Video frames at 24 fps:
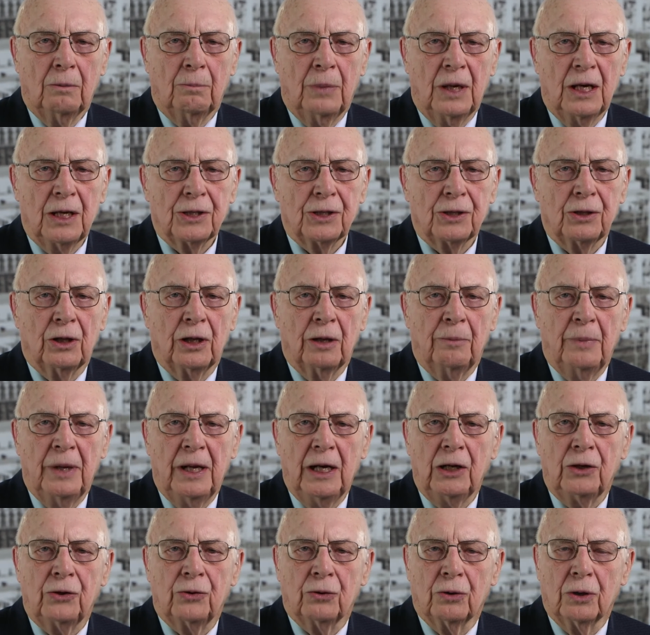Based on the
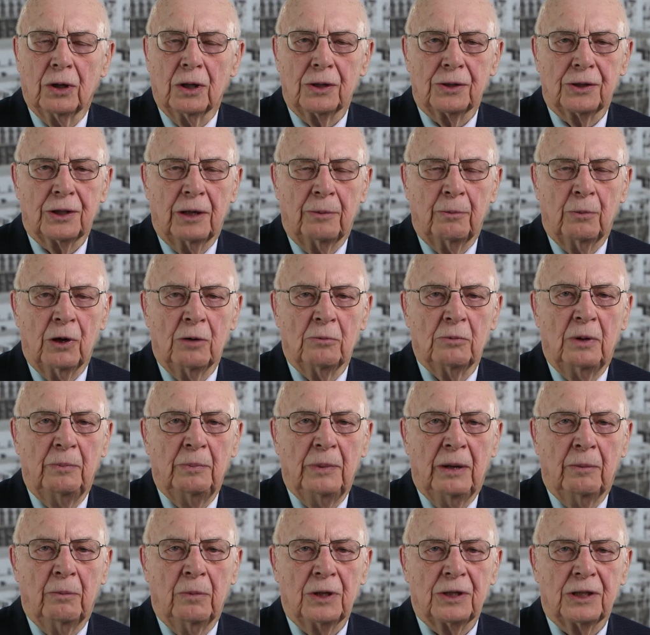many tours that BURMA
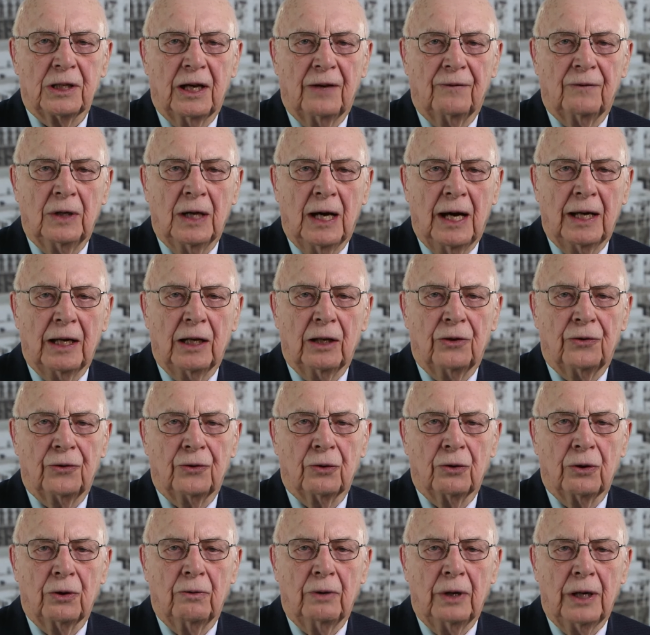members have guided
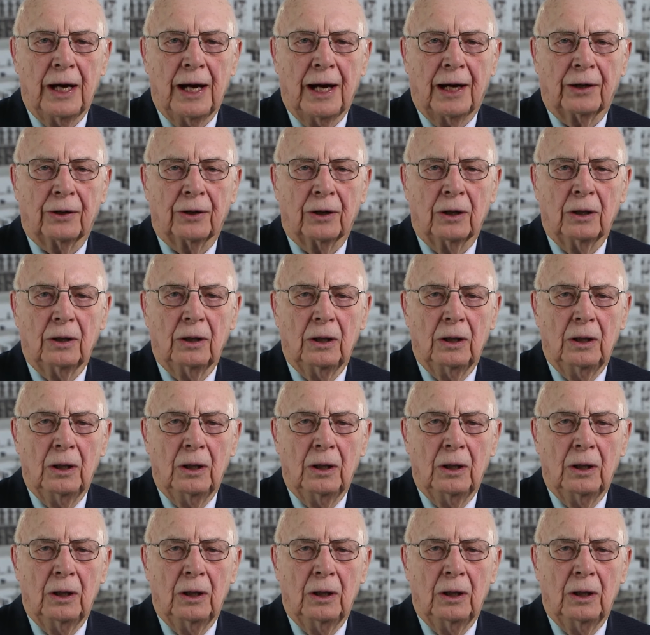through the reactor,